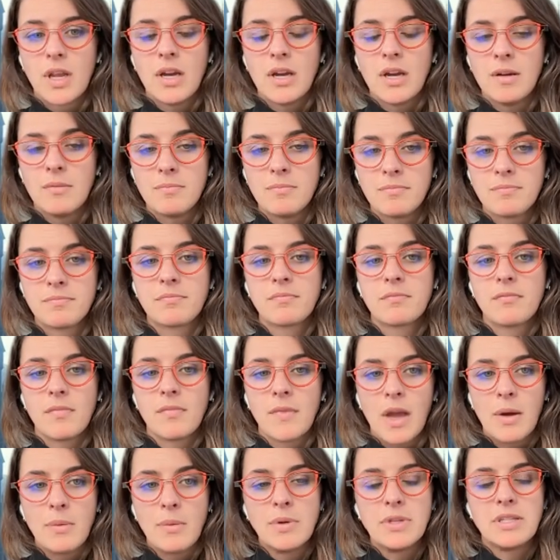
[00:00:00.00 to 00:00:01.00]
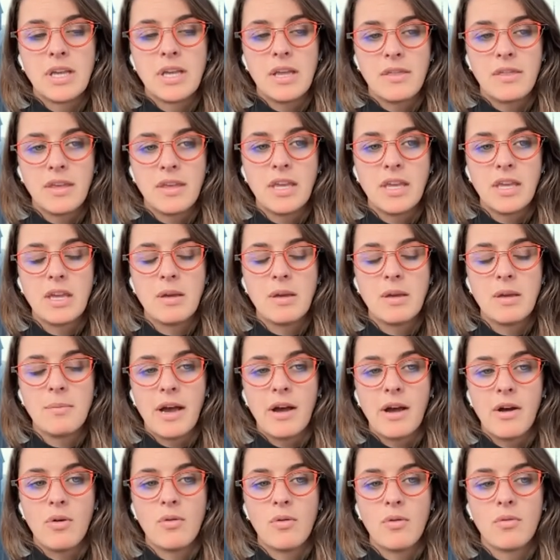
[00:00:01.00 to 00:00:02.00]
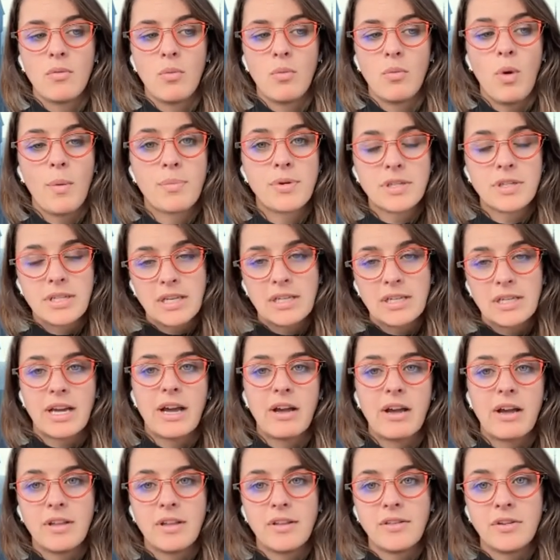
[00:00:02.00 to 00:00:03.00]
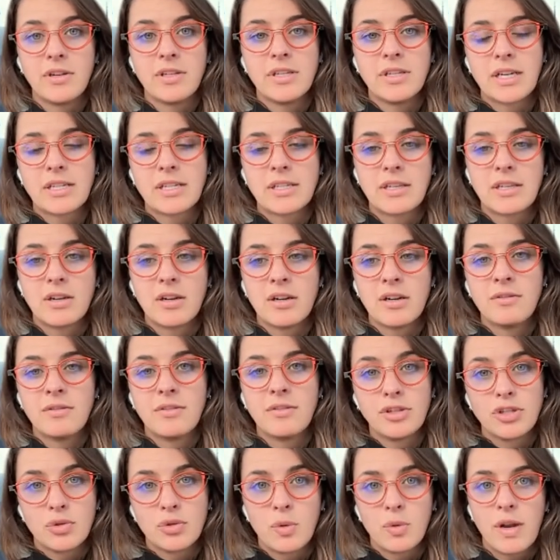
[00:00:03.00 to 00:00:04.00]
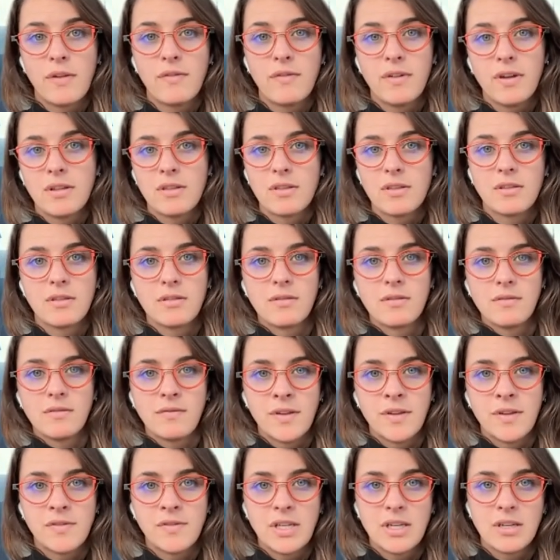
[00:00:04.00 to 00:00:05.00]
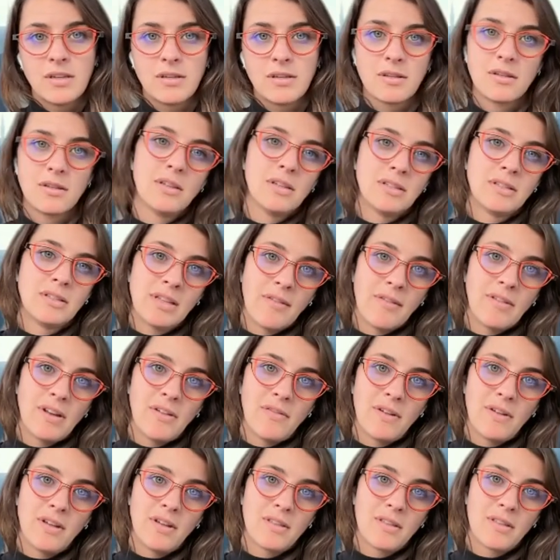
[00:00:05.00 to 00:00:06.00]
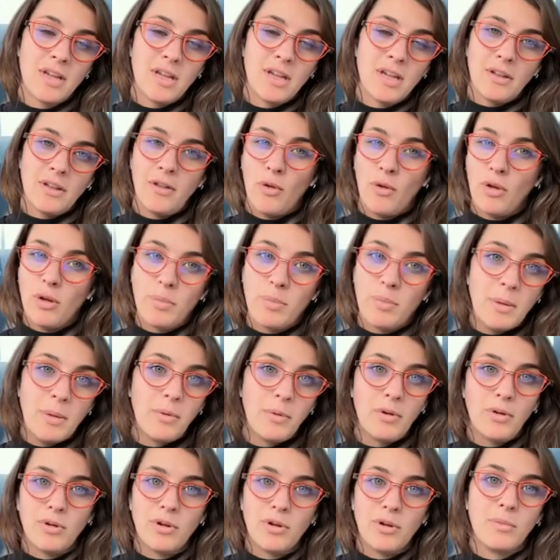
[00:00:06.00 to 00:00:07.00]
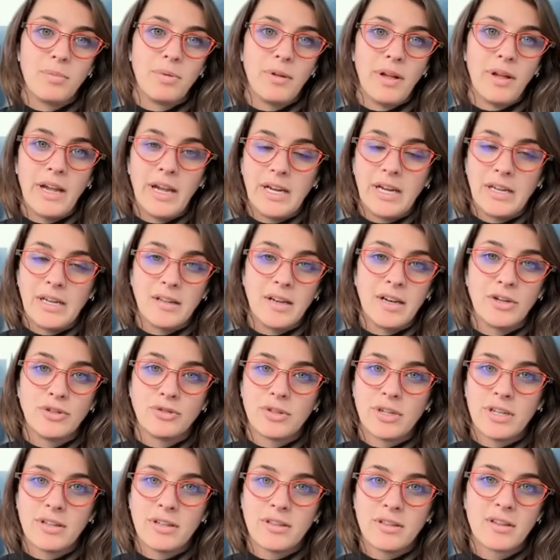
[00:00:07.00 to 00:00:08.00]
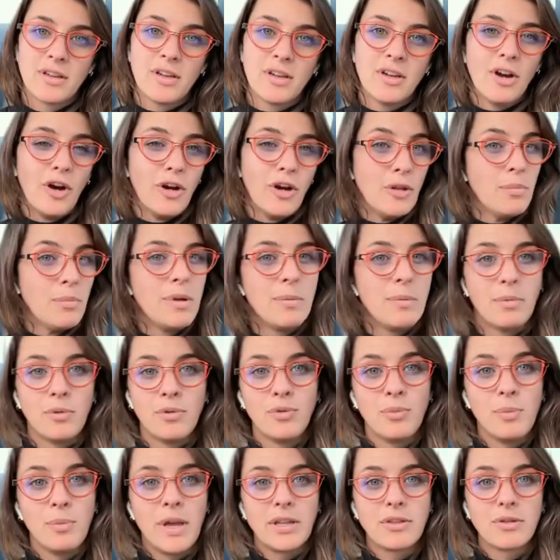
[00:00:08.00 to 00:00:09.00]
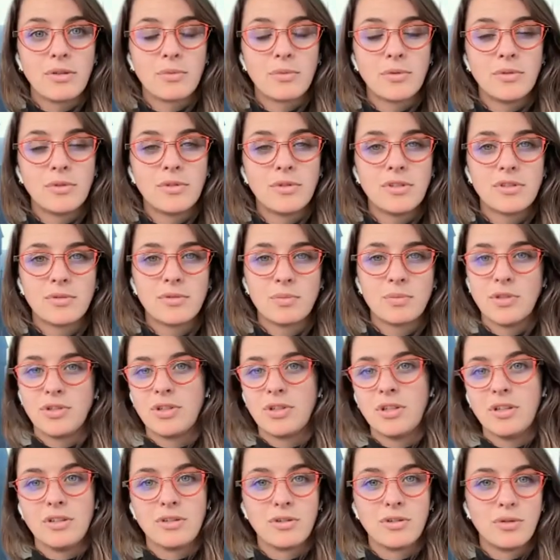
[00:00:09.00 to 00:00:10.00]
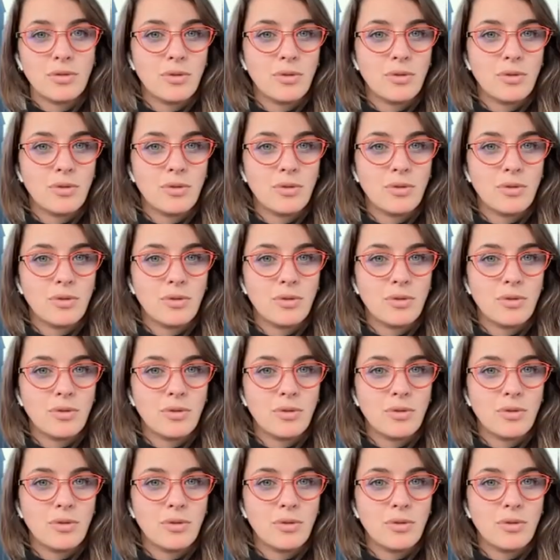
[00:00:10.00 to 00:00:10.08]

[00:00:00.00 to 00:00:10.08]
um, I would say thinking about what percentile that they're indexing on. There's 25th, 50th, 75th. The only people who are applying in the 100th are the people who make the rules, which are